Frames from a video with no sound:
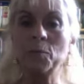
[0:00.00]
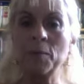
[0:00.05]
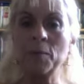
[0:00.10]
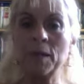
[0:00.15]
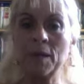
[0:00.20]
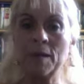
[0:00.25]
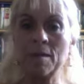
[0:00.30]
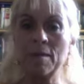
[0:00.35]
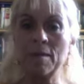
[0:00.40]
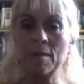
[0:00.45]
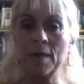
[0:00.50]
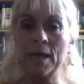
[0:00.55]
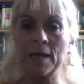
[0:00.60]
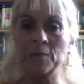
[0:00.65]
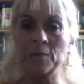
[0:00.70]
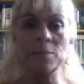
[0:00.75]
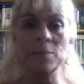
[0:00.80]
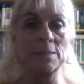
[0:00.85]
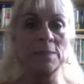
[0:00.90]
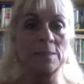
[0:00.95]
me
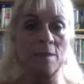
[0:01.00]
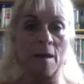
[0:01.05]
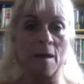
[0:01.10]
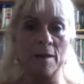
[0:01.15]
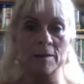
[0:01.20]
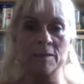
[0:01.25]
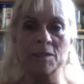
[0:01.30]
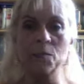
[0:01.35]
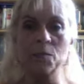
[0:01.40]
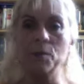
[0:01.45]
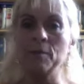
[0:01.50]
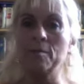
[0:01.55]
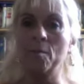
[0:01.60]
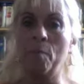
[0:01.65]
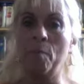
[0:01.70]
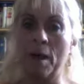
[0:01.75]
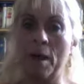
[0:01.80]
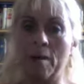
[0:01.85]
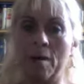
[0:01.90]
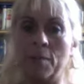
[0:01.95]
that besides doing the
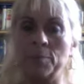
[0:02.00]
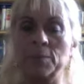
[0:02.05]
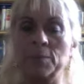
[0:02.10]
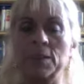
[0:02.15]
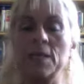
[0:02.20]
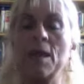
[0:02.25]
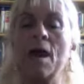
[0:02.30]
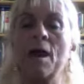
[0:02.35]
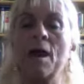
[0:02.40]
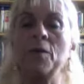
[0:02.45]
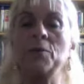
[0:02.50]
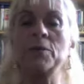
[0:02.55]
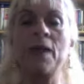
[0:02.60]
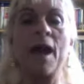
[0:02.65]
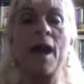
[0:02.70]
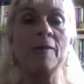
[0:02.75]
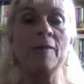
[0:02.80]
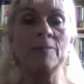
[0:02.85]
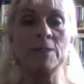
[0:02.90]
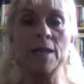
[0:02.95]
biopsy, I would
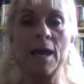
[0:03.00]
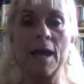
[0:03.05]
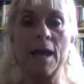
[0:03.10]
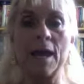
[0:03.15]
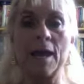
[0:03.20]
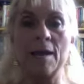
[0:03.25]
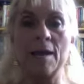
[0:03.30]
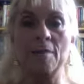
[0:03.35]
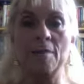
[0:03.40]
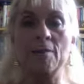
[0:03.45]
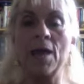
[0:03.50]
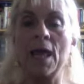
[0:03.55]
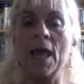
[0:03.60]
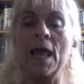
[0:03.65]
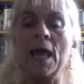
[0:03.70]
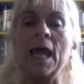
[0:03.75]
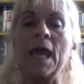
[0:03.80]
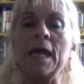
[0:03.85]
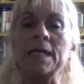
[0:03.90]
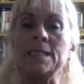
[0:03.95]
have to have
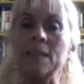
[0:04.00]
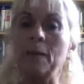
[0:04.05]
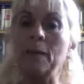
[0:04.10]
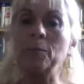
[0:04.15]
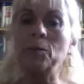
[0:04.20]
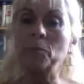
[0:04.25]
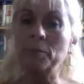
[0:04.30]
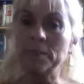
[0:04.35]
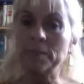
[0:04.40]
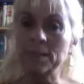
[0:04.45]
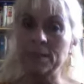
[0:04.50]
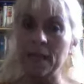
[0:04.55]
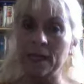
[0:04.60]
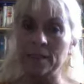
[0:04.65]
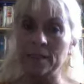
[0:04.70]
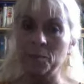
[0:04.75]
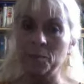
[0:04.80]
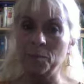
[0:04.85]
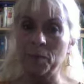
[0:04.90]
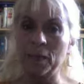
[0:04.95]
a double
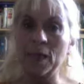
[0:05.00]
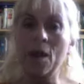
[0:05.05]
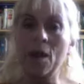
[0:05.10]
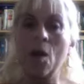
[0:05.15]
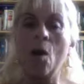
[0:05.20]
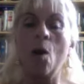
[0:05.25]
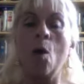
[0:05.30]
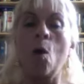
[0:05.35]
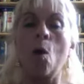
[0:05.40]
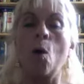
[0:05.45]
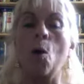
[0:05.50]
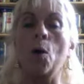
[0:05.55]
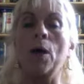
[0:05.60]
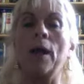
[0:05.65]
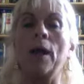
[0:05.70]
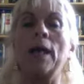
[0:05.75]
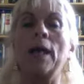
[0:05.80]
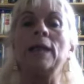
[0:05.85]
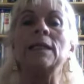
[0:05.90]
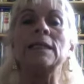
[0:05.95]
mastectomy or
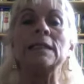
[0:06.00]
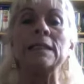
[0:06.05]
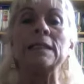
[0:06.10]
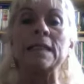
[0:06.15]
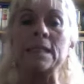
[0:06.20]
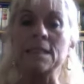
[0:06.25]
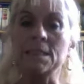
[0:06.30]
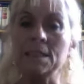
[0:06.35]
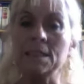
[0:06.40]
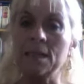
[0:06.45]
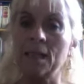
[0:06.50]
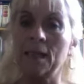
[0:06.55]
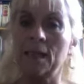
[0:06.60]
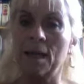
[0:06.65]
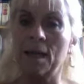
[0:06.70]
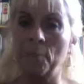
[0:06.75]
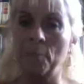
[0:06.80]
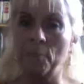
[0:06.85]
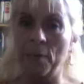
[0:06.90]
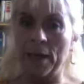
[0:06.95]
at least a
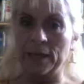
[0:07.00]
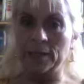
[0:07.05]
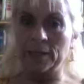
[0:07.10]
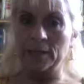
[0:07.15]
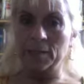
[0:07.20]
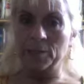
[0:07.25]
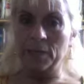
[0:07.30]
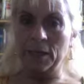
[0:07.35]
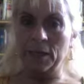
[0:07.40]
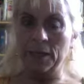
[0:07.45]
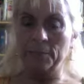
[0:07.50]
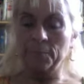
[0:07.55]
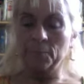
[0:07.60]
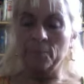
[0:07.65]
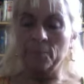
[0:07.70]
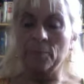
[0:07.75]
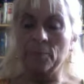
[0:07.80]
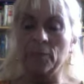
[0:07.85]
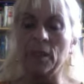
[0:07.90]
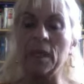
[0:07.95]
lumpectomy
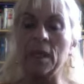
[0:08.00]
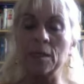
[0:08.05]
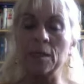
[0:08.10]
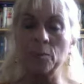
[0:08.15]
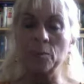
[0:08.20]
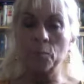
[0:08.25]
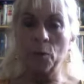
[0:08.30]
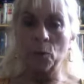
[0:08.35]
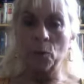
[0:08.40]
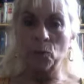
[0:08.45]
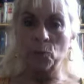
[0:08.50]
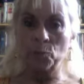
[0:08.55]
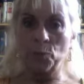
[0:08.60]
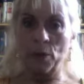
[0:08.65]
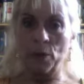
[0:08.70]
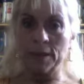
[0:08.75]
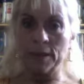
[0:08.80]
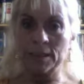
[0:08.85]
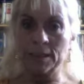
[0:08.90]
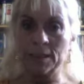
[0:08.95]
in both
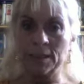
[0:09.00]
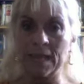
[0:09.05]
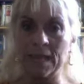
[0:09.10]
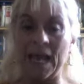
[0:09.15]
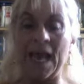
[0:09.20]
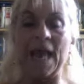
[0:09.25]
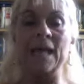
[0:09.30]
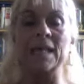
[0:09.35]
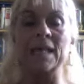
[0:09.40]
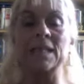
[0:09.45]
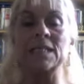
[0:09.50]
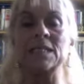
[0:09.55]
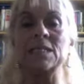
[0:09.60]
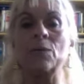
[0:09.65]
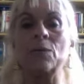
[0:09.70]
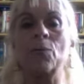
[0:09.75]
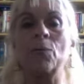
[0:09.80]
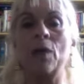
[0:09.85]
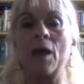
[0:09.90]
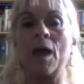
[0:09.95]
breasts, and
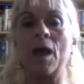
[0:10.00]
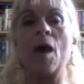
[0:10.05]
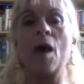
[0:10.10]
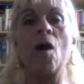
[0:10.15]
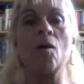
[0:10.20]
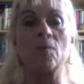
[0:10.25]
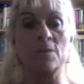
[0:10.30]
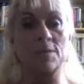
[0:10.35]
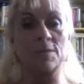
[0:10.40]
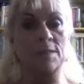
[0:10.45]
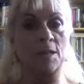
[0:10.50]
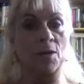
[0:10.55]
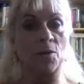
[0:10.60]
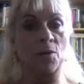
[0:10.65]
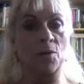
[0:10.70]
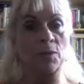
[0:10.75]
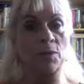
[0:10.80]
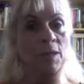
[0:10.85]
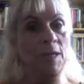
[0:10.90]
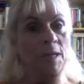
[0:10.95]

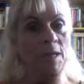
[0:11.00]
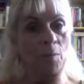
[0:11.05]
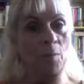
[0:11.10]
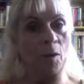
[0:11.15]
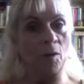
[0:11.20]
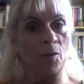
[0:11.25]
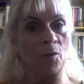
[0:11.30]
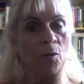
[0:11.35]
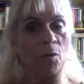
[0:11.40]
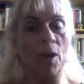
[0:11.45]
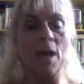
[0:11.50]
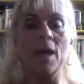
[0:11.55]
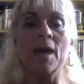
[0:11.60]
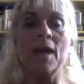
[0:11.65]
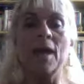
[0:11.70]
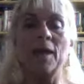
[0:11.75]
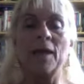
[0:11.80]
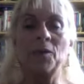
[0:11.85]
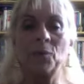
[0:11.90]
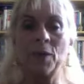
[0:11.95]
also chemo
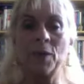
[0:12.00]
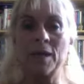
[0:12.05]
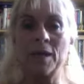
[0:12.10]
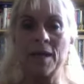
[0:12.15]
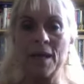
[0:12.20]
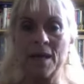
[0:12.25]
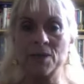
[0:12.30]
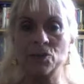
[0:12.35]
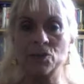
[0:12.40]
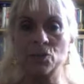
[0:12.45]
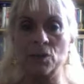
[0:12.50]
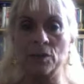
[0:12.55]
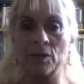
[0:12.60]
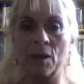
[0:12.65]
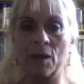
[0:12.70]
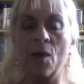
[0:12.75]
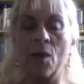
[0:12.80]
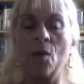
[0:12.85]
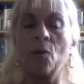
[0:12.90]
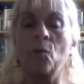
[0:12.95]
and radiation.
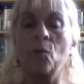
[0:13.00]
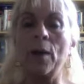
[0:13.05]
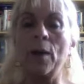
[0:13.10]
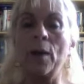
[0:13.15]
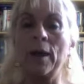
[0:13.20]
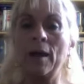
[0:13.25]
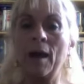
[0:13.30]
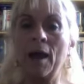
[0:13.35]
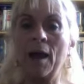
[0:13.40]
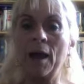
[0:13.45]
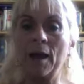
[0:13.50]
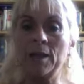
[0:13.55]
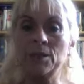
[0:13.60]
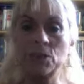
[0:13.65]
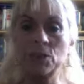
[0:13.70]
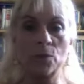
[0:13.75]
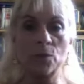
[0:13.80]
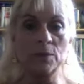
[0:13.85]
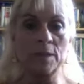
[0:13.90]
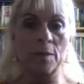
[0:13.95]
When I
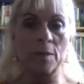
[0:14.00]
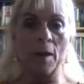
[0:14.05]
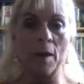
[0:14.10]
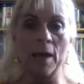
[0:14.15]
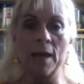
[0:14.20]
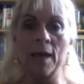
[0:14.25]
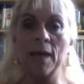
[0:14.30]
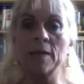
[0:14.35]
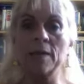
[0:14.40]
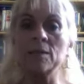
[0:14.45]
told him I had